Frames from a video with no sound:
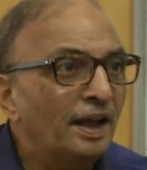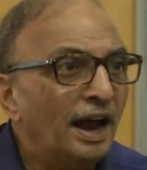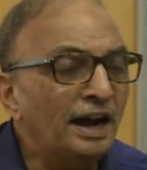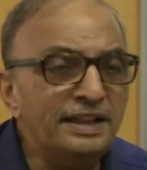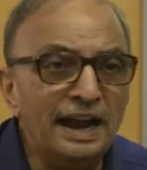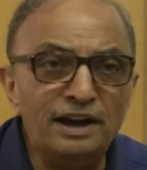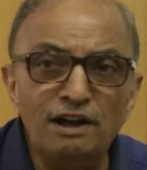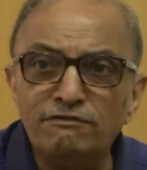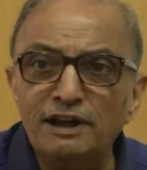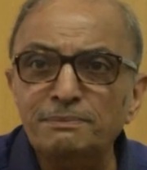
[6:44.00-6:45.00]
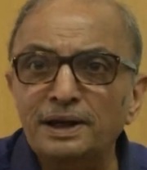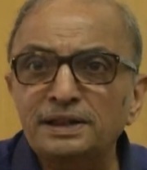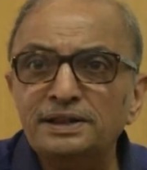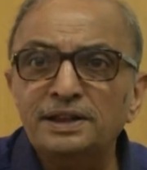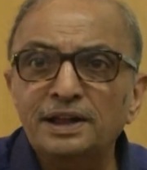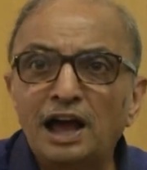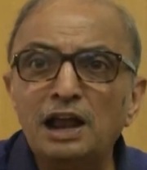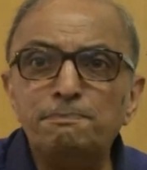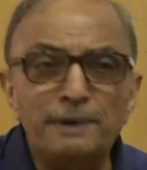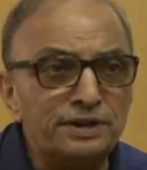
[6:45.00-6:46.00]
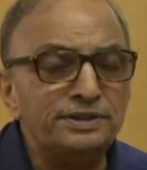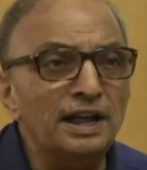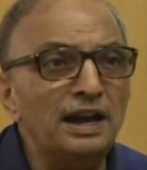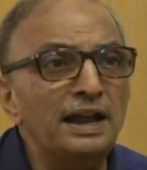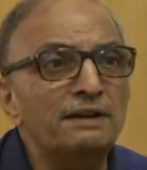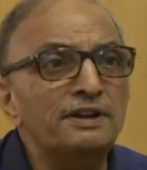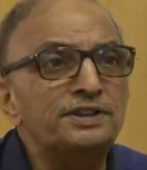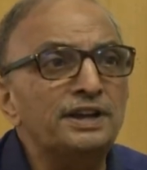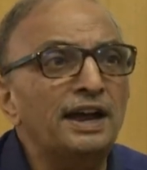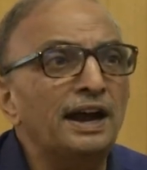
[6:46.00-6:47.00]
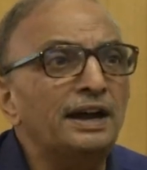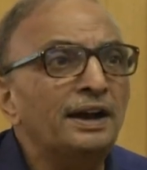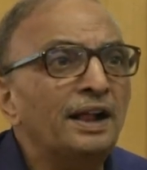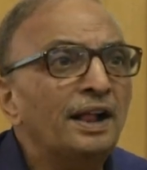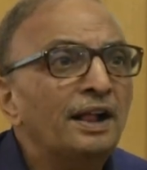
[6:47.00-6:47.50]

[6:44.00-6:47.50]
At the end of one month, I'll personally investigate